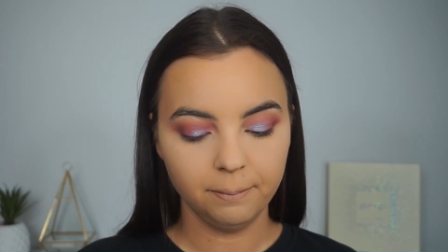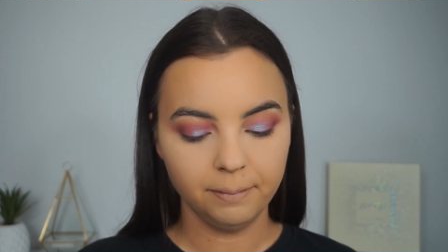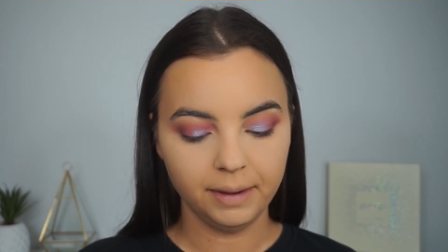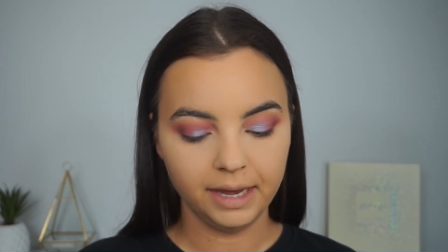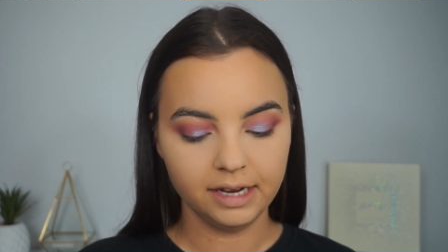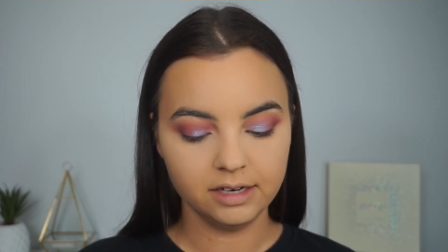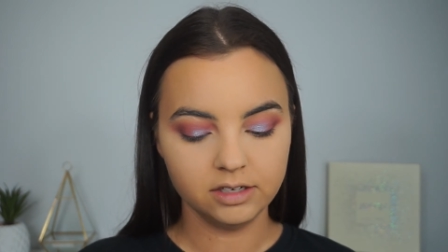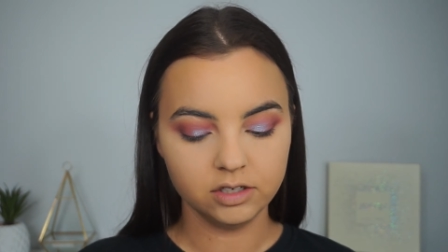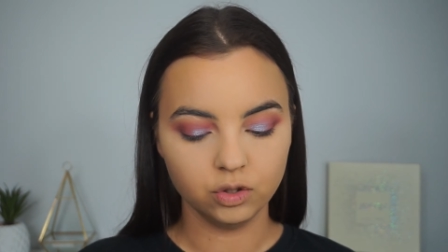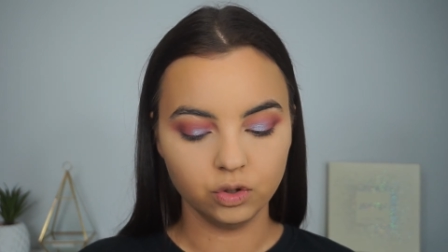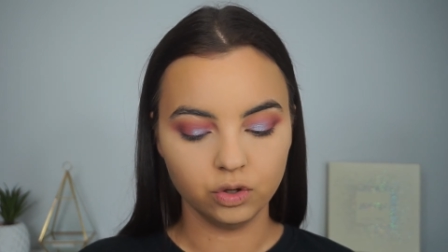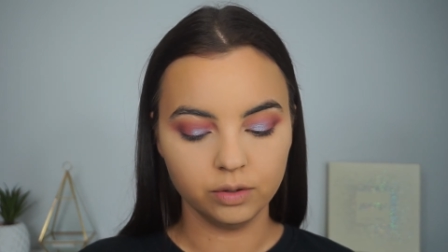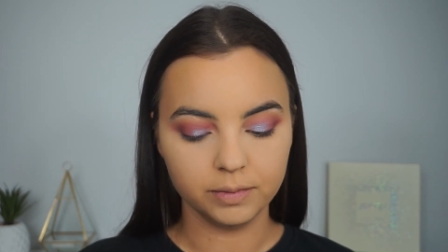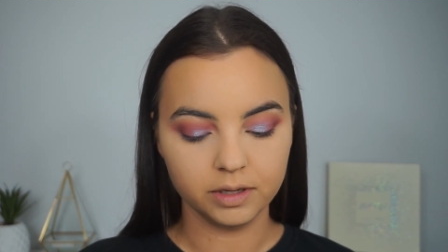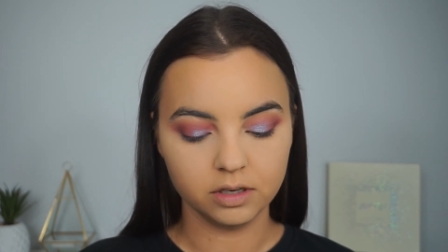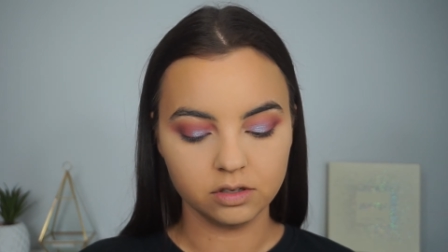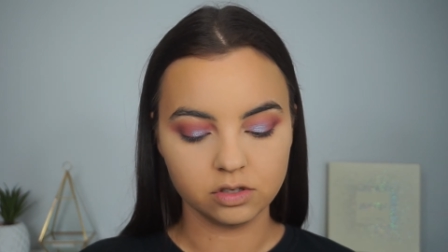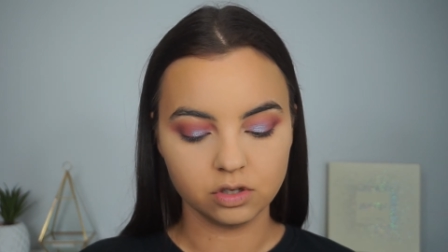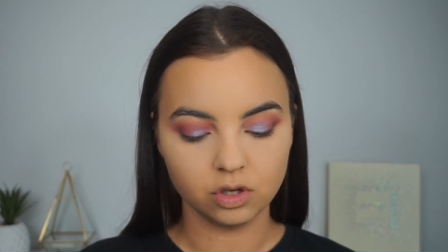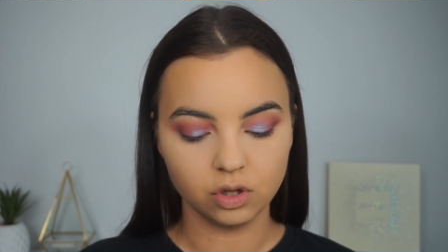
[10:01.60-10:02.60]
Baked
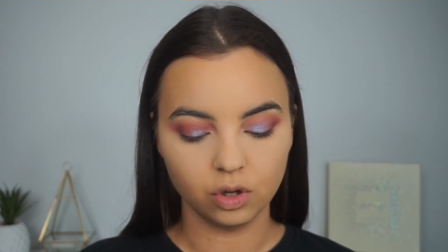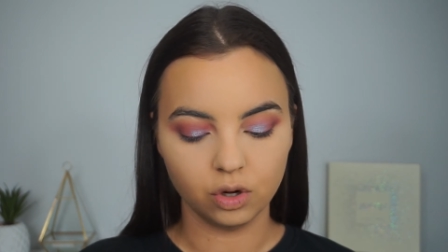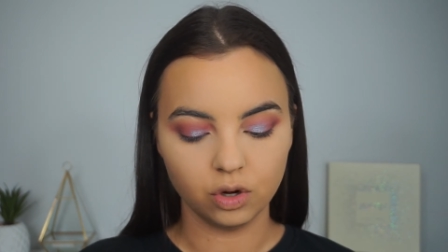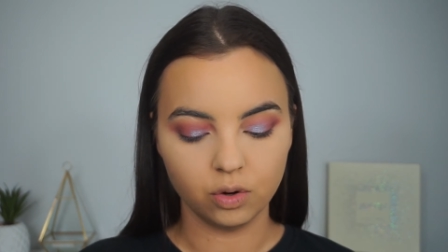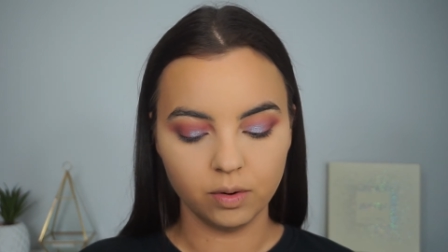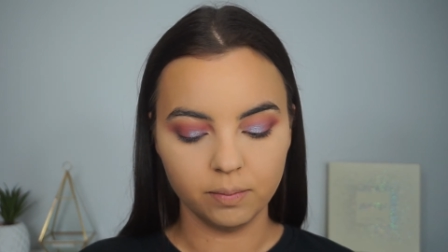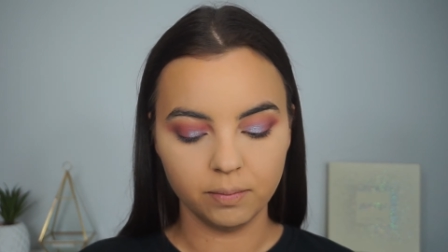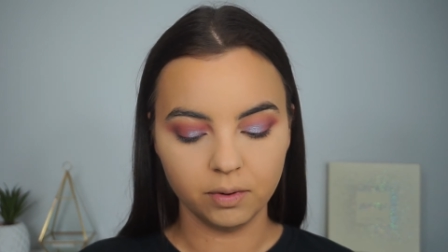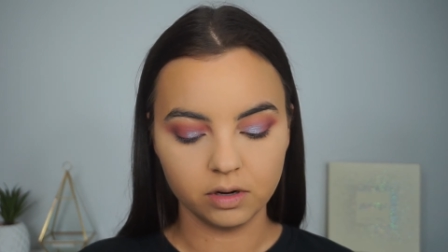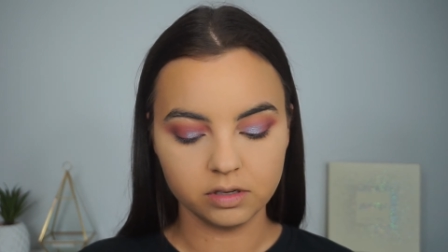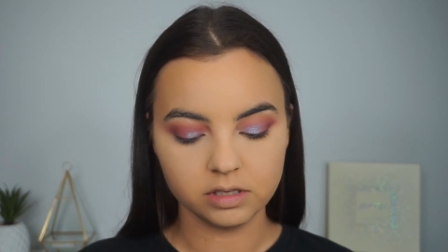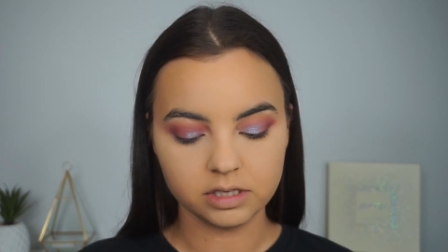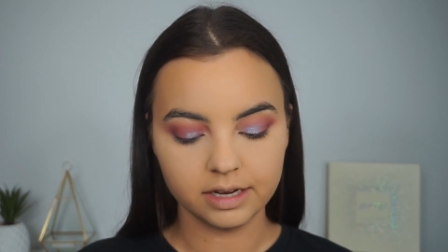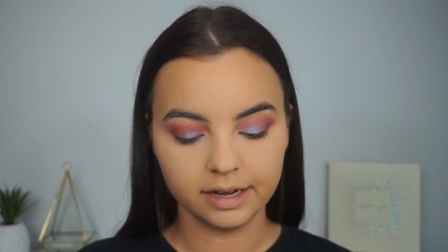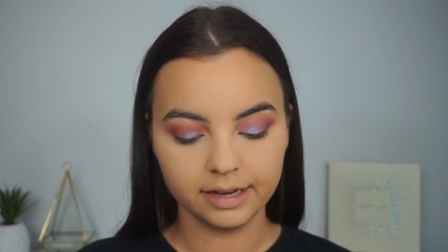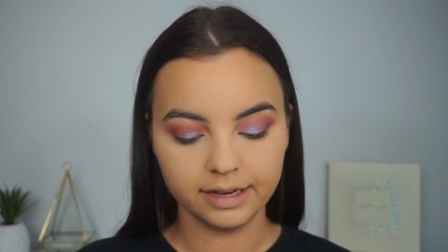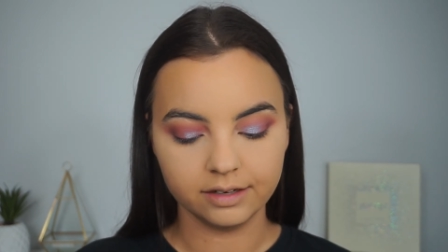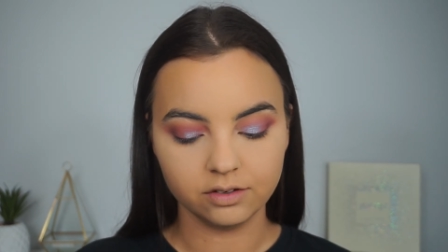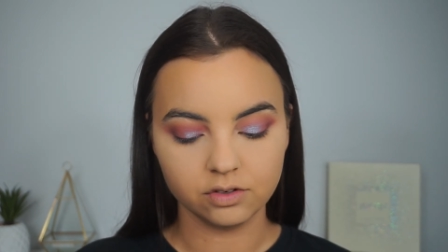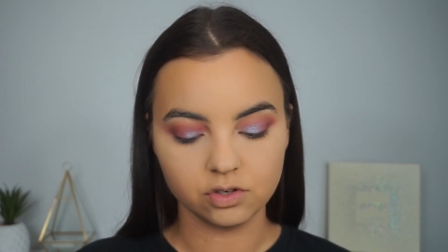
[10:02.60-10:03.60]
Luminous Glow
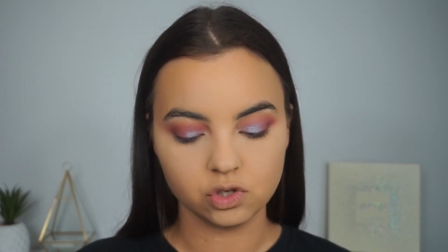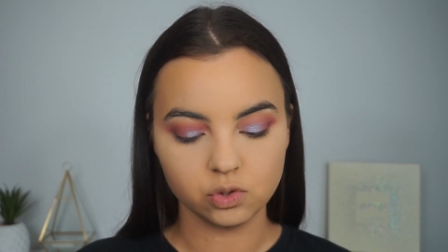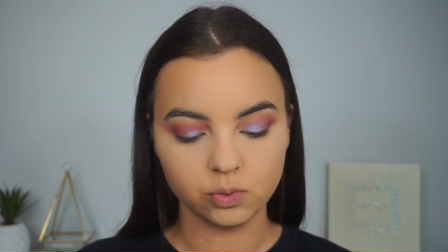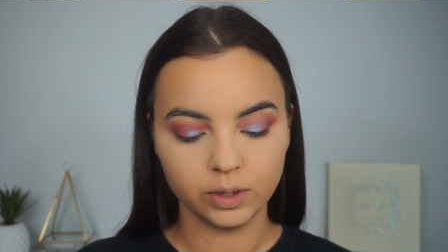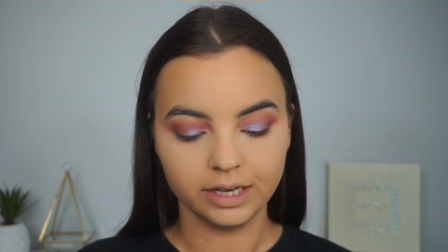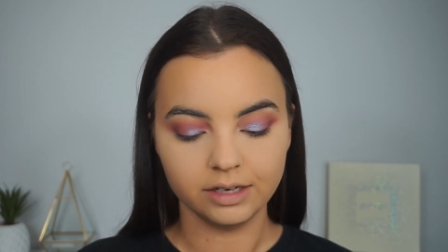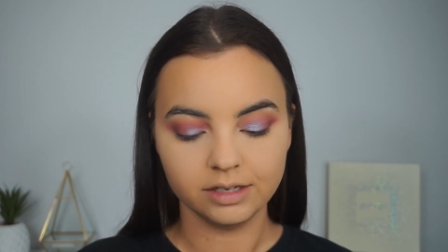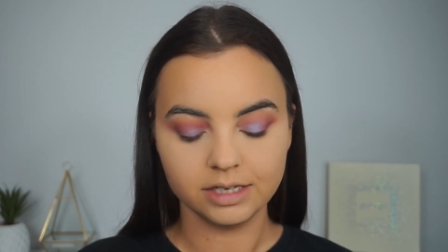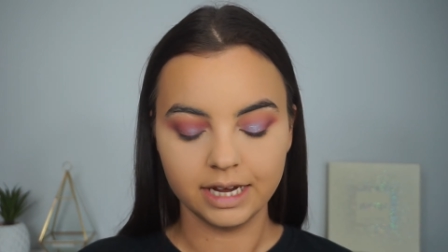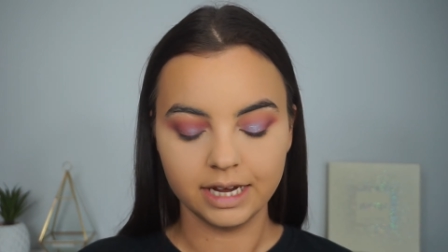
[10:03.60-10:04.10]
bronzer in Sweet